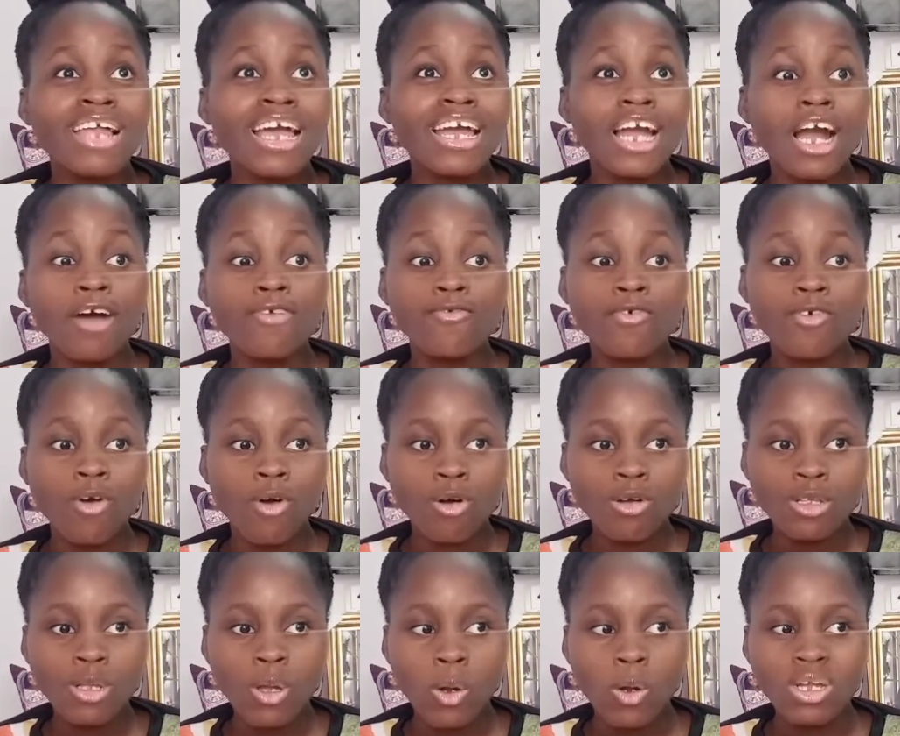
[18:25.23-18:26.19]
like I've
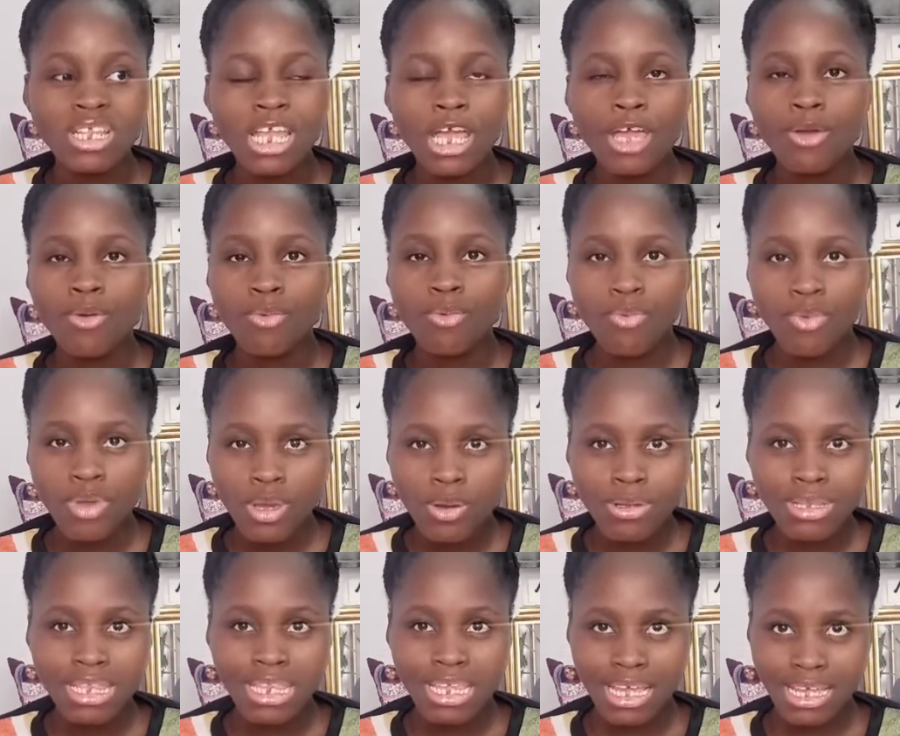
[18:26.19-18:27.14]
gone on a real
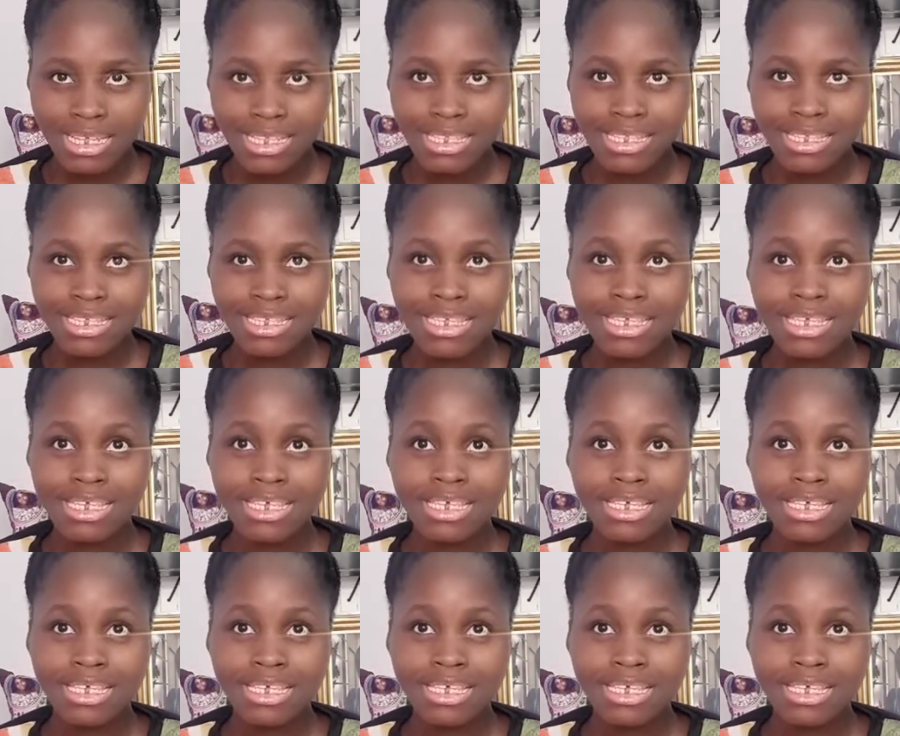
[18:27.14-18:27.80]
date.